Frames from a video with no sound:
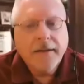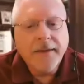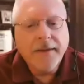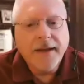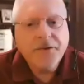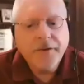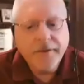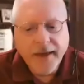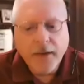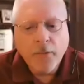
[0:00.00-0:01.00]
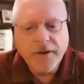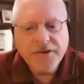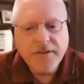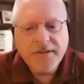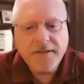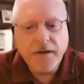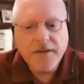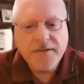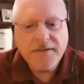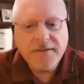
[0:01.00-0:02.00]
the answer to that question
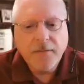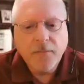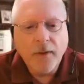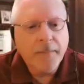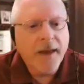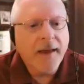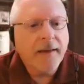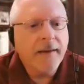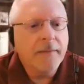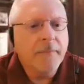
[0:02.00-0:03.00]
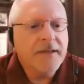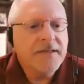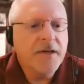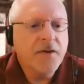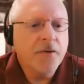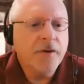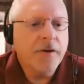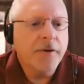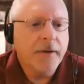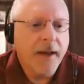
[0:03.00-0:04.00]
starts way back in my senior
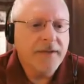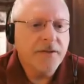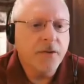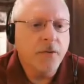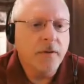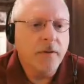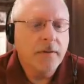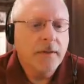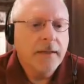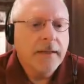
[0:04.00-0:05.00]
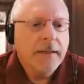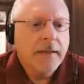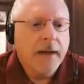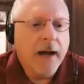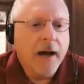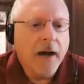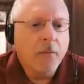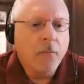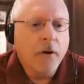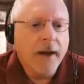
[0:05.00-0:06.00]
year in high school, uh,
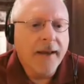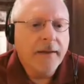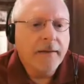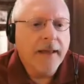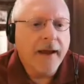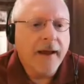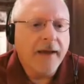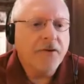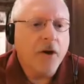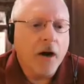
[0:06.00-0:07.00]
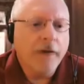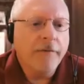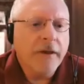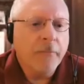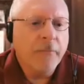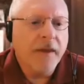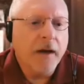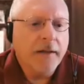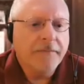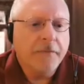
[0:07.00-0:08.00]
where I, after arguing with
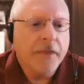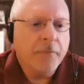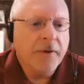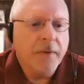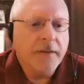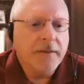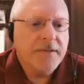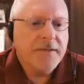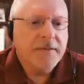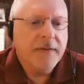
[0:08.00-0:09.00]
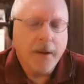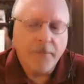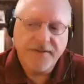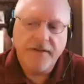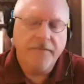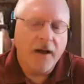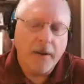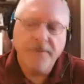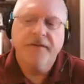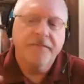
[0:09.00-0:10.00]
God for three months, I was involved. I
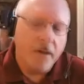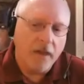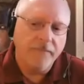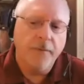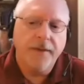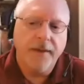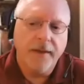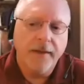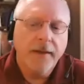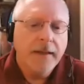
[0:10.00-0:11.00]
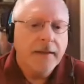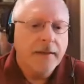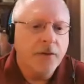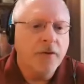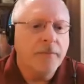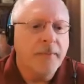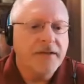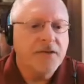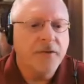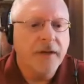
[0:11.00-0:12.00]
was involved with a youth
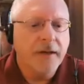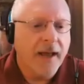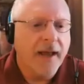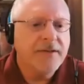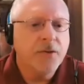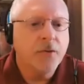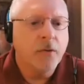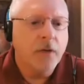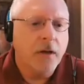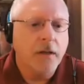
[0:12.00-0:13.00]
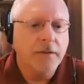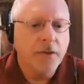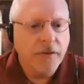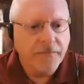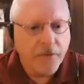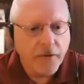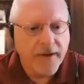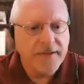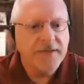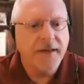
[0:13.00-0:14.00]
ministry in high school called mm-hmm. Youth for
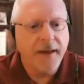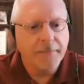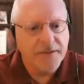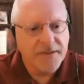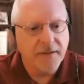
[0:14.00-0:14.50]
Christ Campus